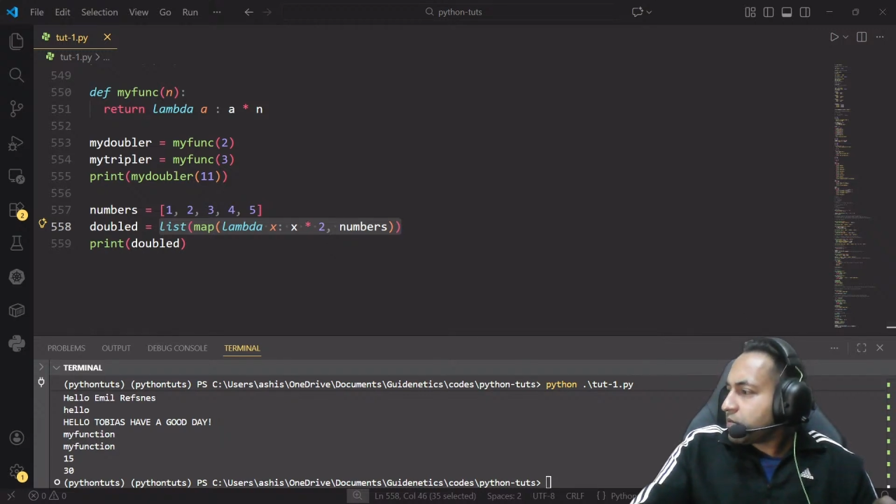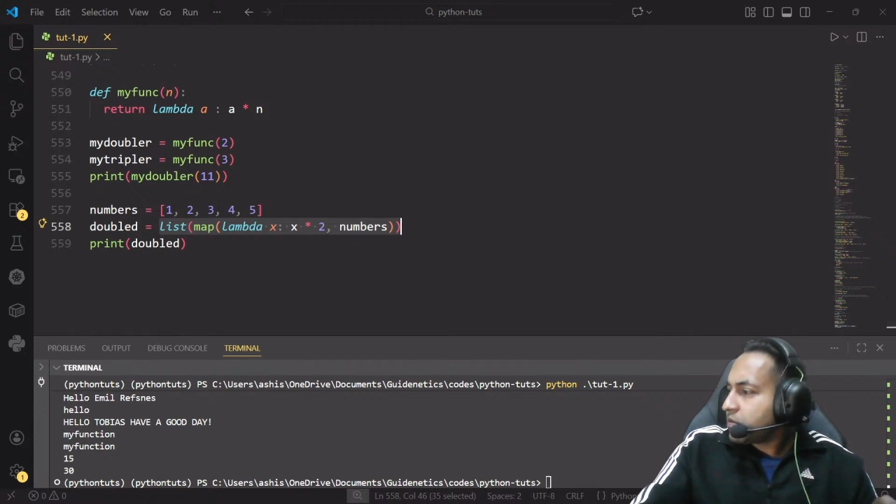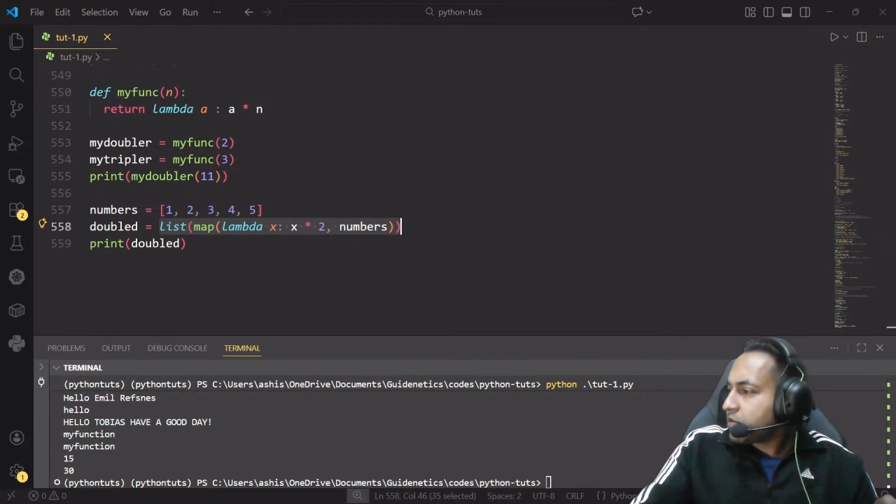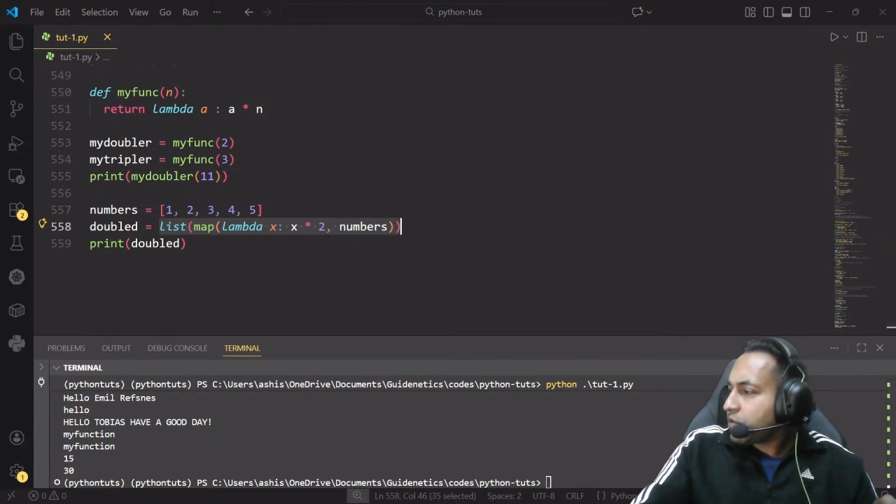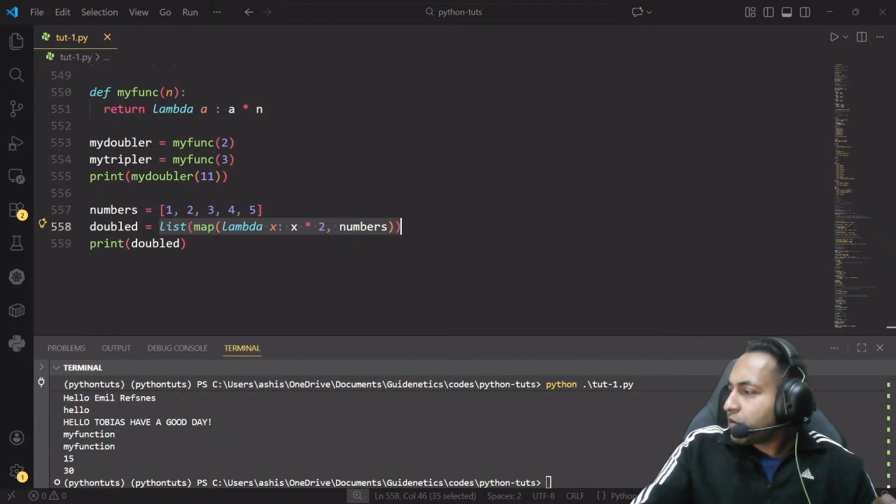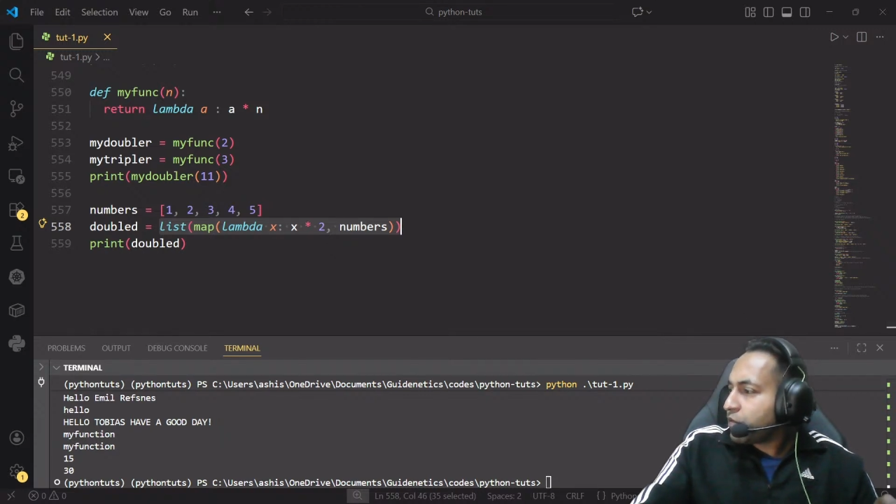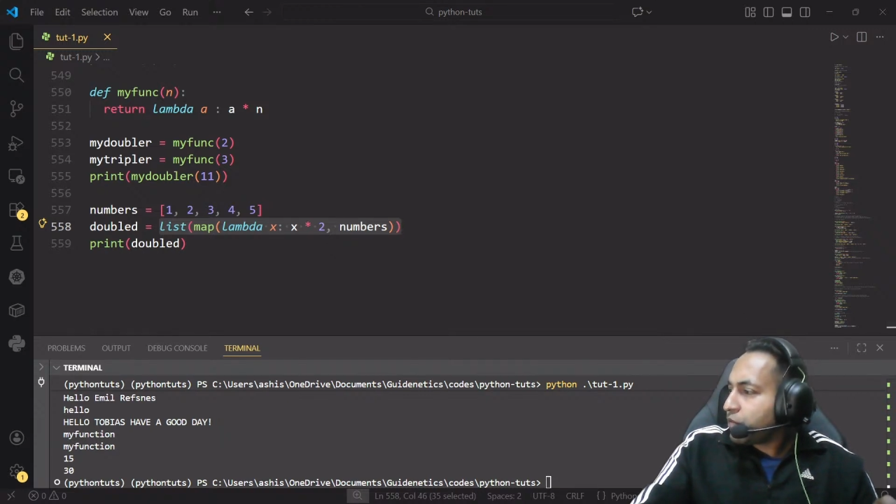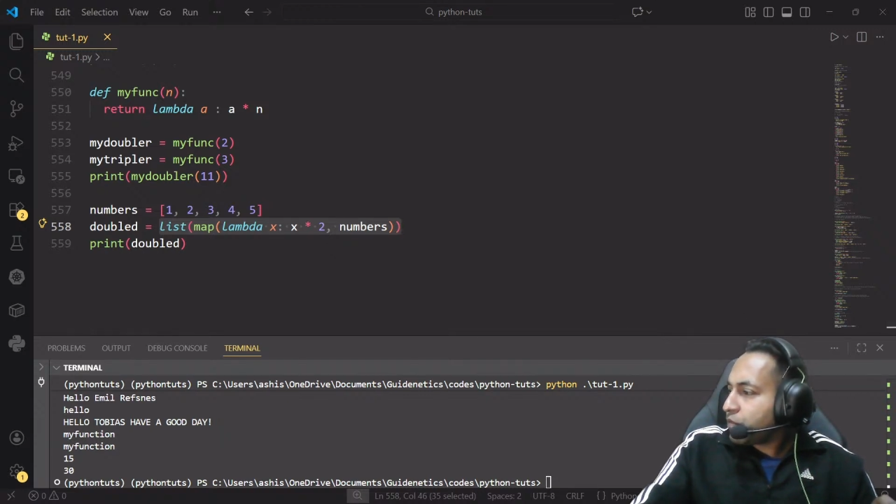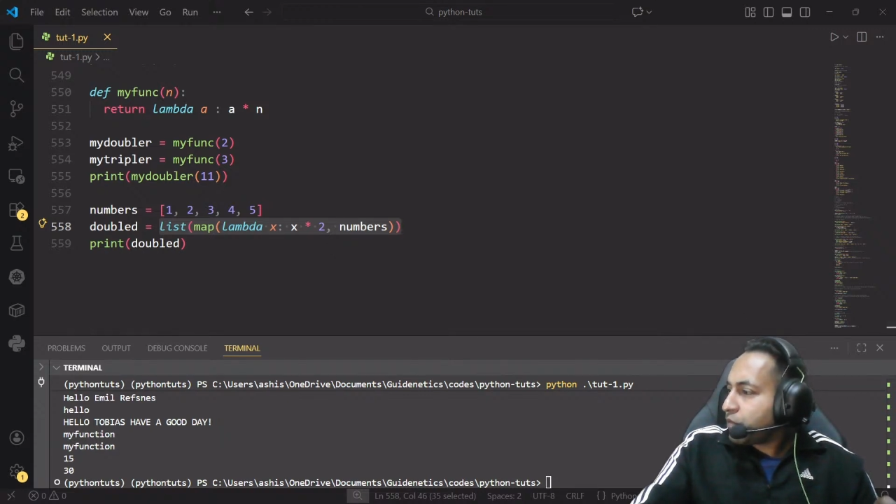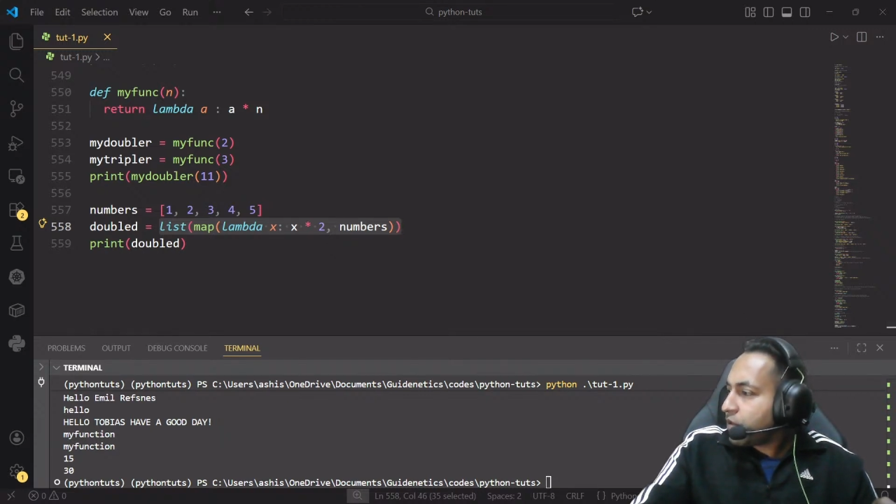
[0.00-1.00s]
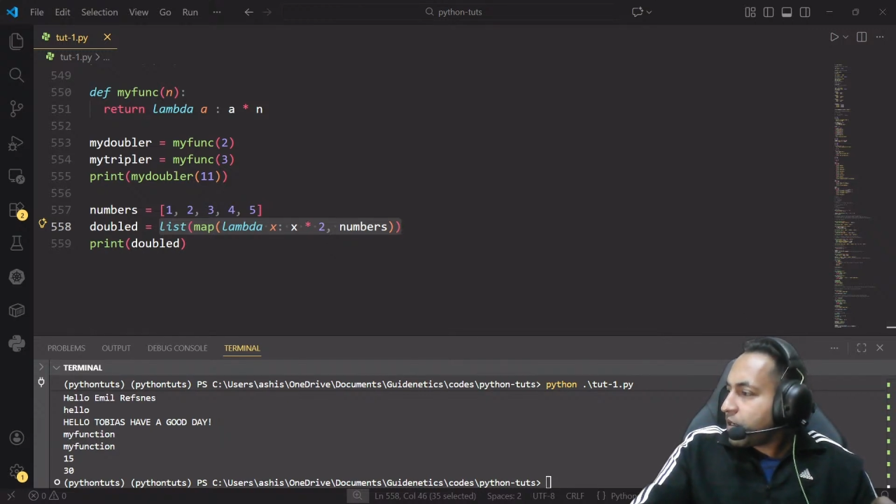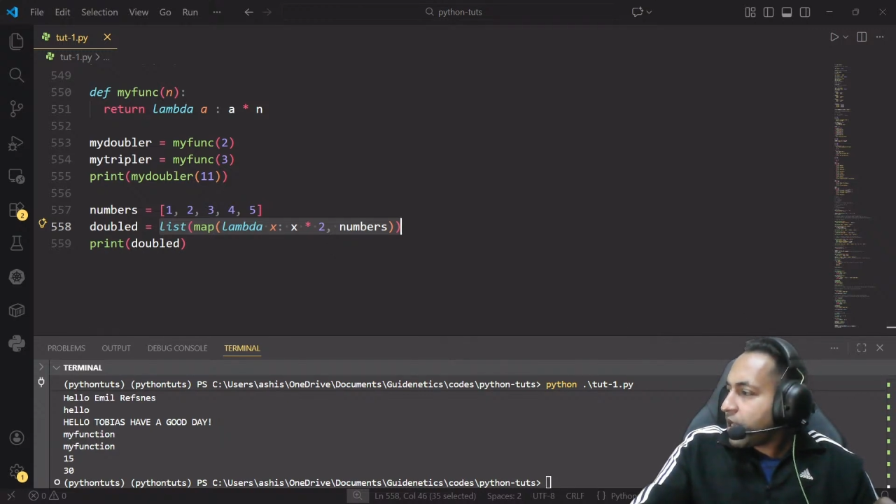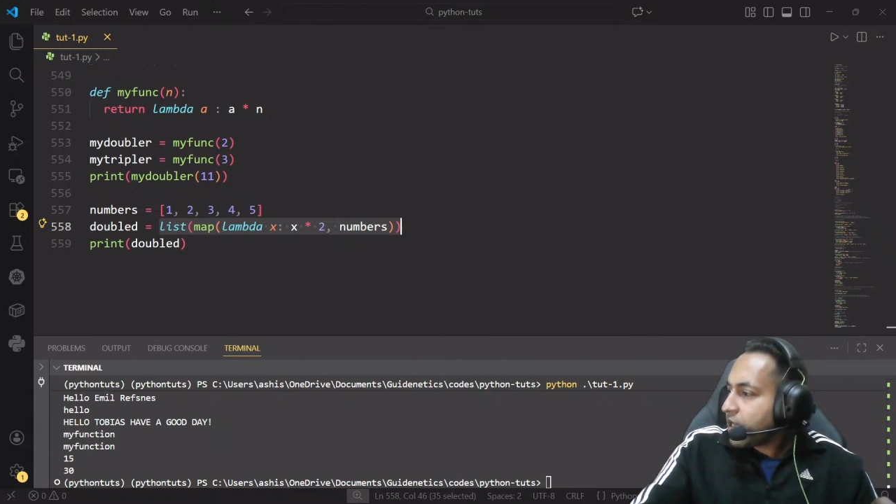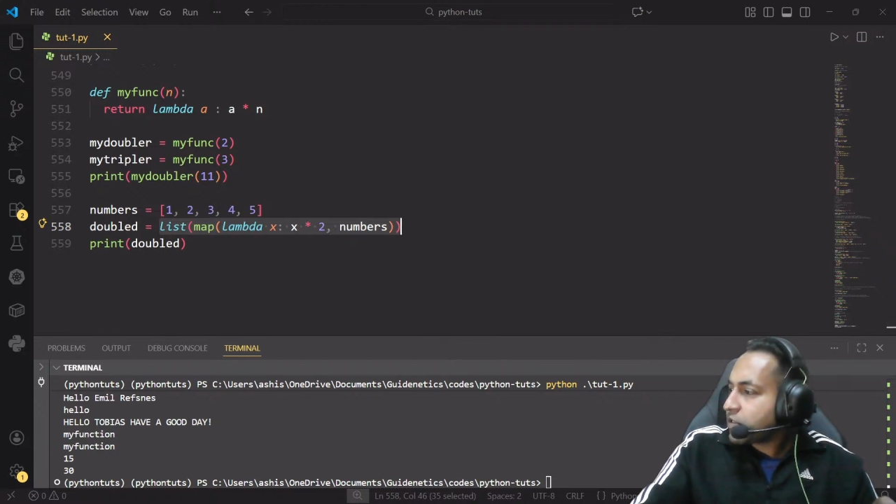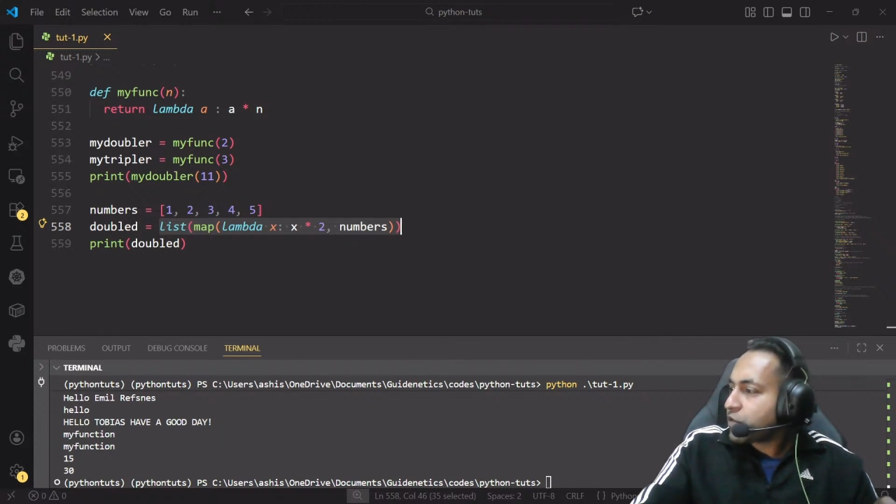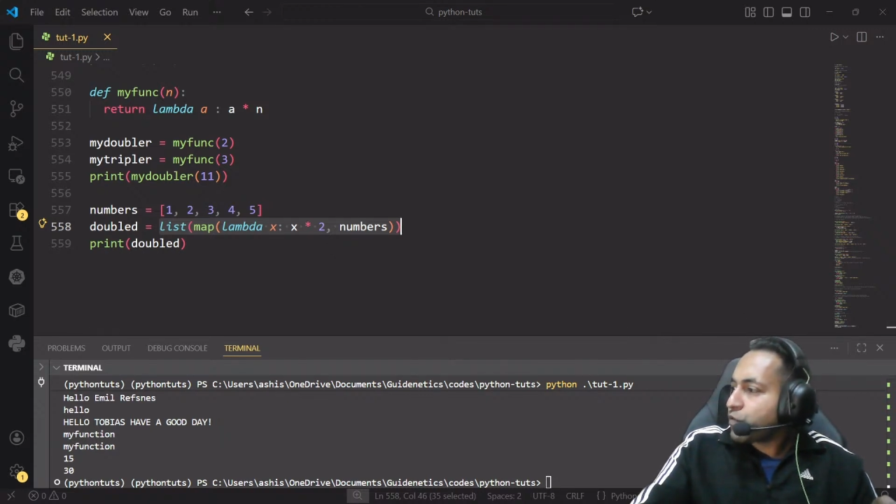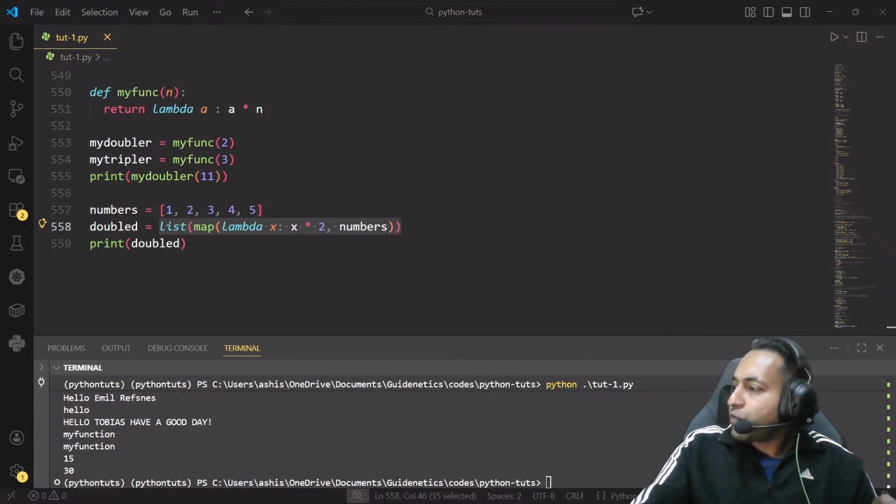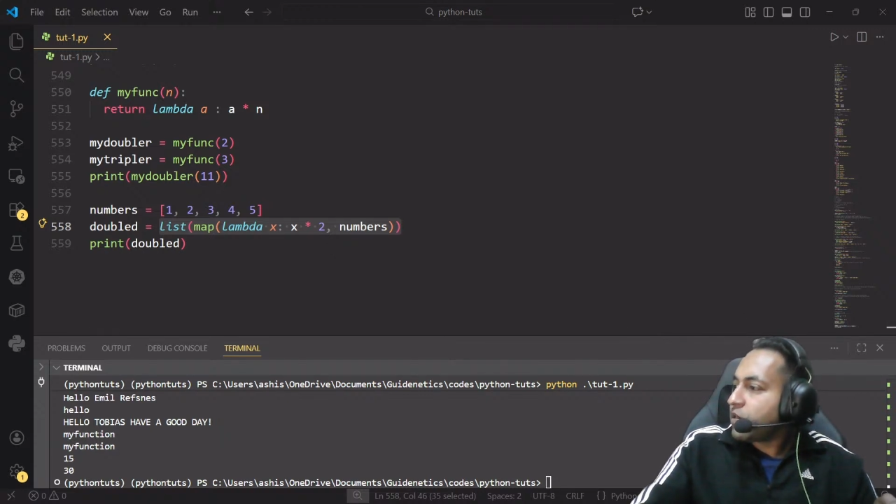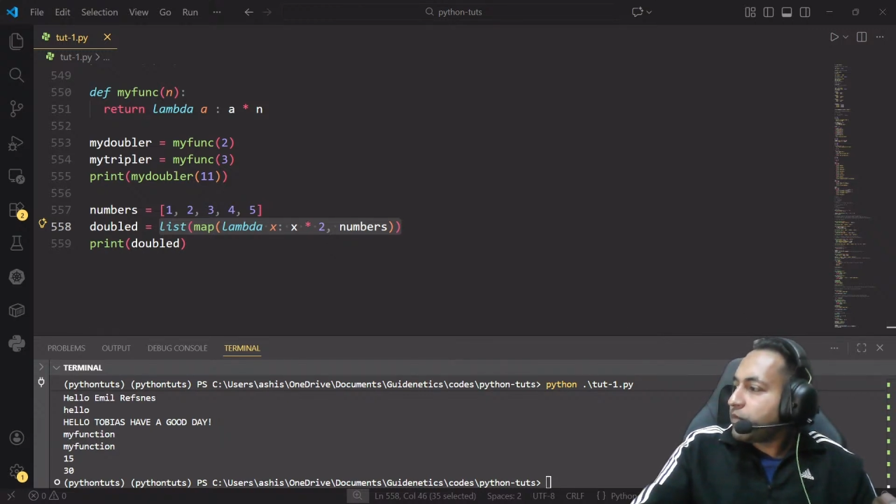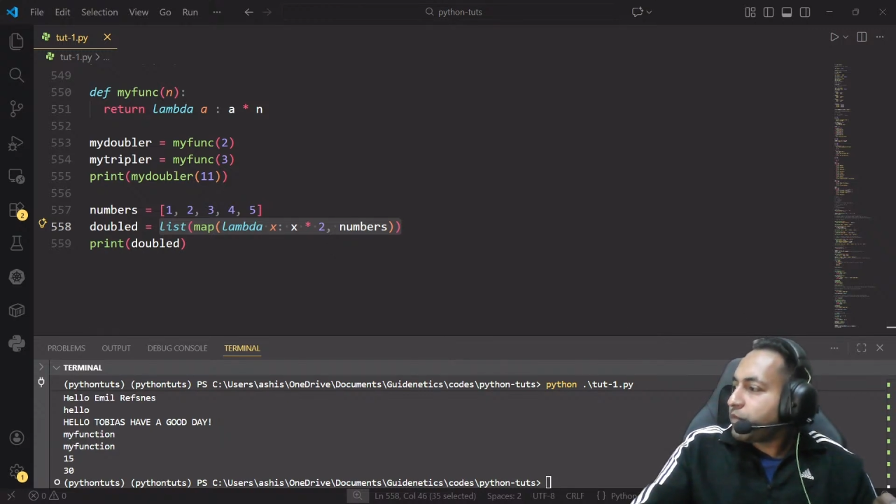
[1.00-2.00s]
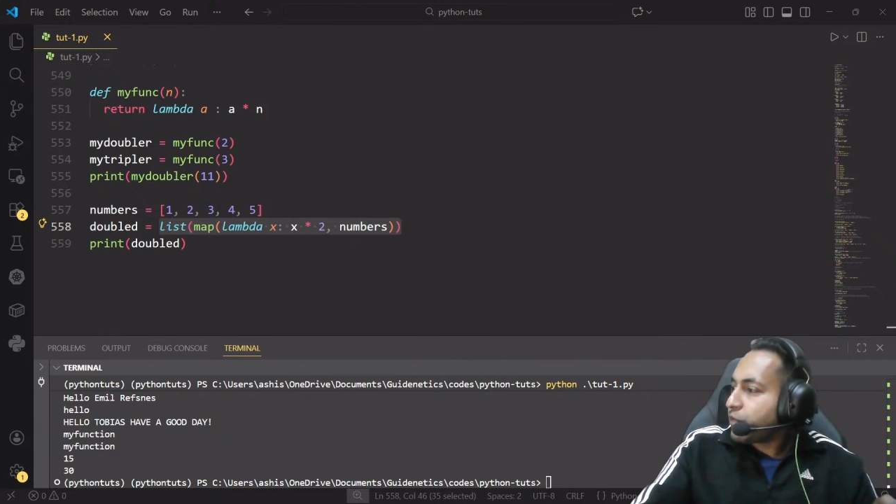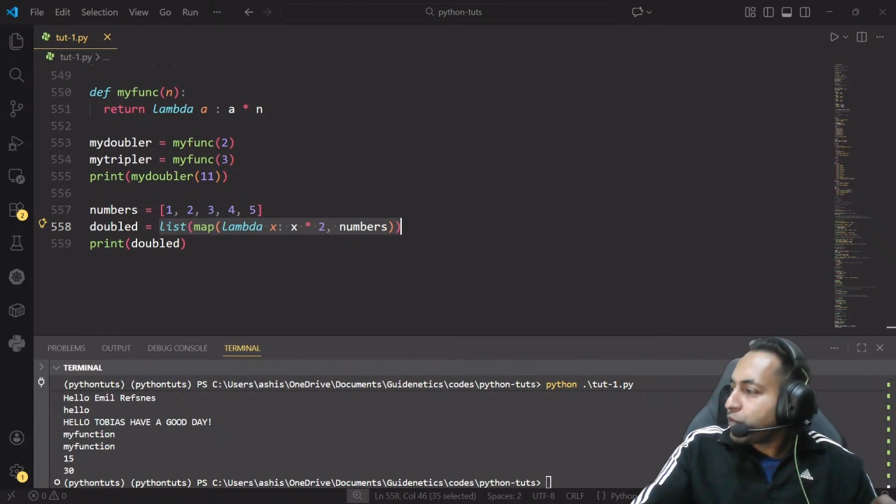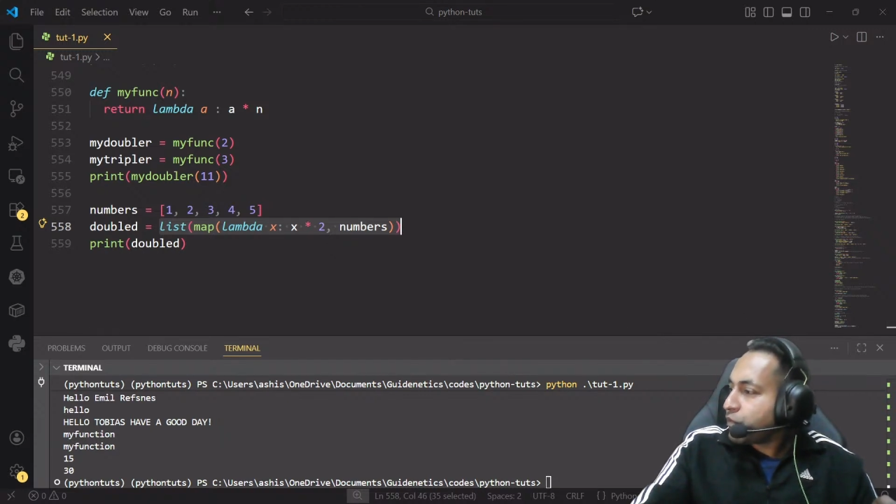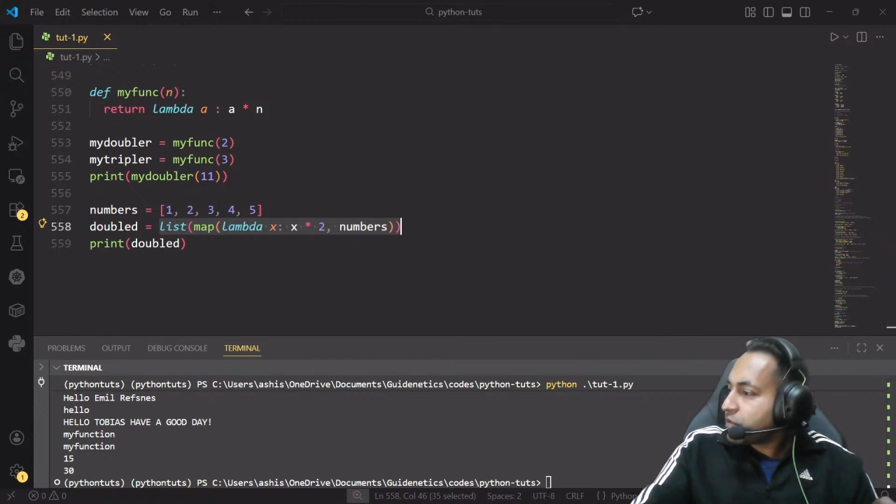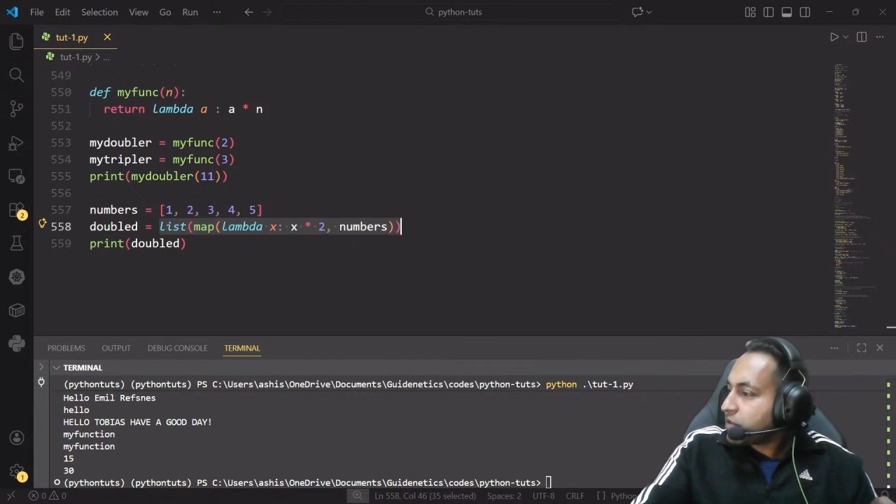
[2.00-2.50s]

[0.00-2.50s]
so extrovert bro,